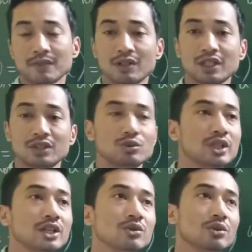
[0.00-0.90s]
Okay,
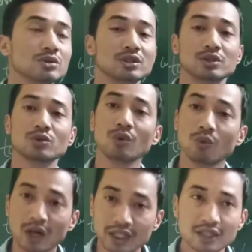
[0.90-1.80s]
today you go to the school
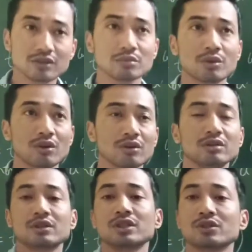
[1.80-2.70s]
walking, tomorrow
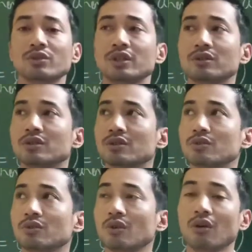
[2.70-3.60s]
you are just going to the
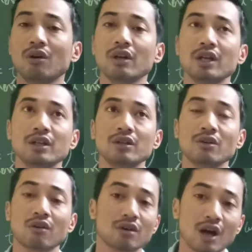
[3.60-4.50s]
school in
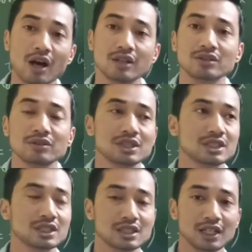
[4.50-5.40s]
your car, so it's
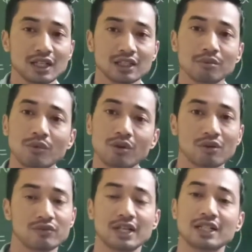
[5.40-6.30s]
just the mode
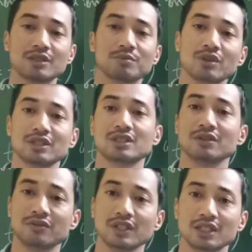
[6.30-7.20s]
of transport is
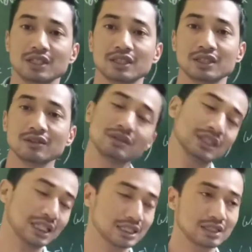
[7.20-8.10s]
different. No,
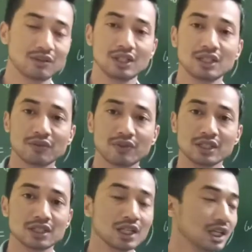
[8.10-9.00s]
that's the only
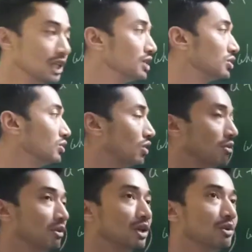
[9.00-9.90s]
difference. So
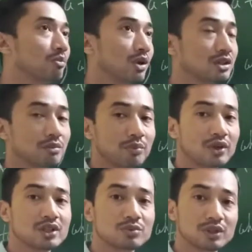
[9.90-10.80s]
normally we plot the
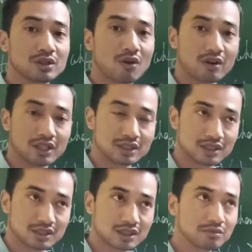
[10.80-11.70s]
points with the coordinate
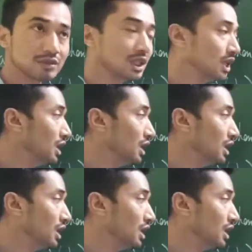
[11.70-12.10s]
system.